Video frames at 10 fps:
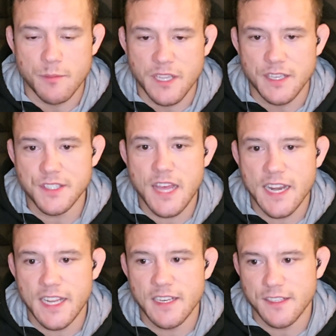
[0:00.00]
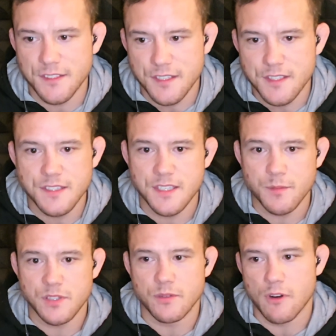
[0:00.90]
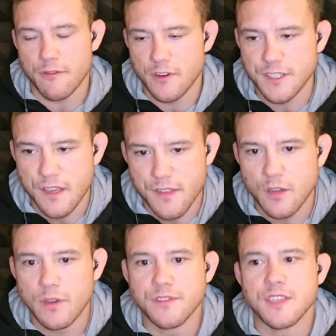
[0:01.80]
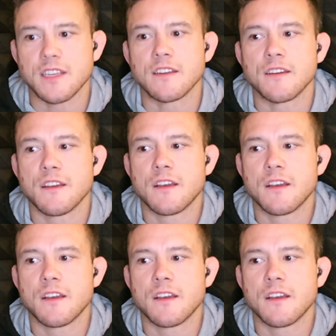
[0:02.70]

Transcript: And because of that inconsistency between referees, I think we've seen